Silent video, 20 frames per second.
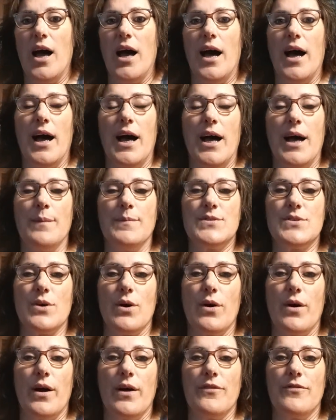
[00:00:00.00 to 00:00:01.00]

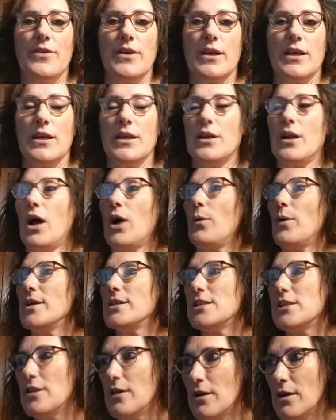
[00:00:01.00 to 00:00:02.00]
So I figured I'll
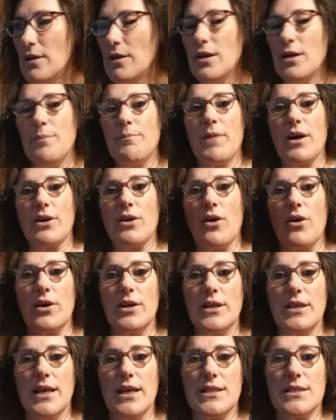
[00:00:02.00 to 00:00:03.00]
wait till my
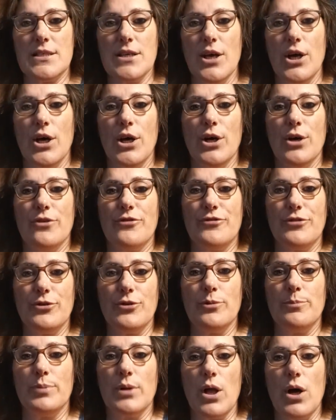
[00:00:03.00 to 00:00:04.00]
garden gets
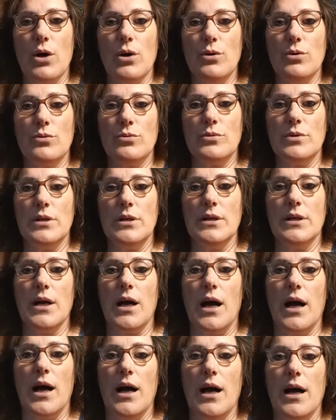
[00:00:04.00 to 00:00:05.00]
full blown,
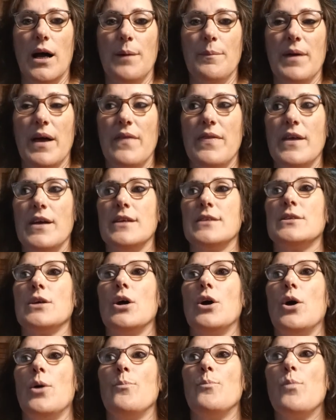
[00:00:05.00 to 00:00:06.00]
and there's
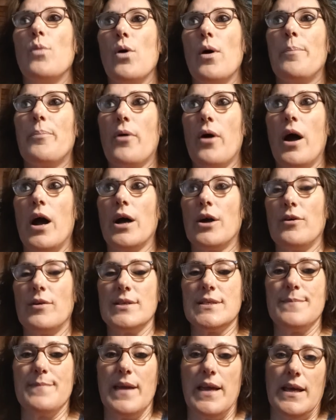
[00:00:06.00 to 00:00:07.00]
more
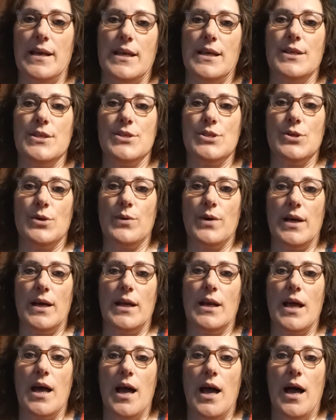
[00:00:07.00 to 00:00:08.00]
progress made into
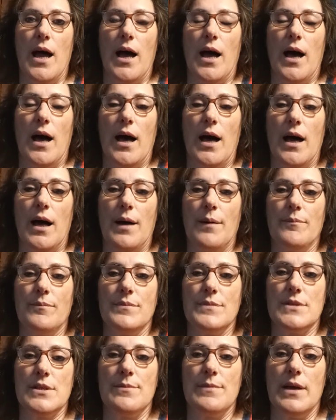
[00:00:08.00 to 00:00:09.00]
it,
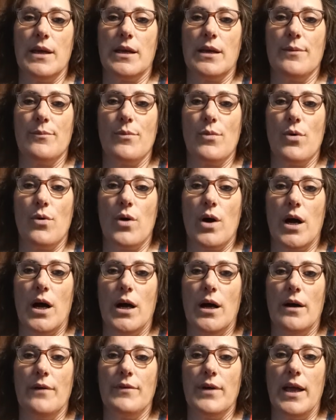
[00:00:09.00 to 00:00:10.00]
to make it more
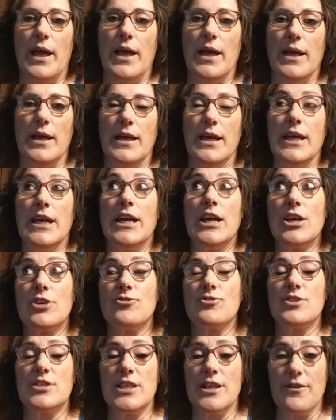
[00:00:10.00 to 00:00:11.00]
of a
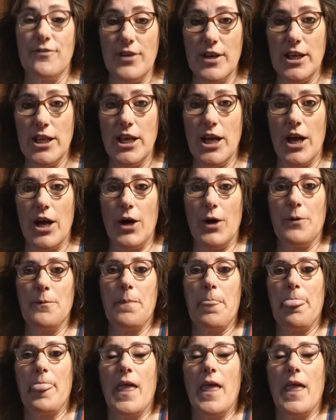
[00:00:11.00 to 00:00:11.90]
interesting video.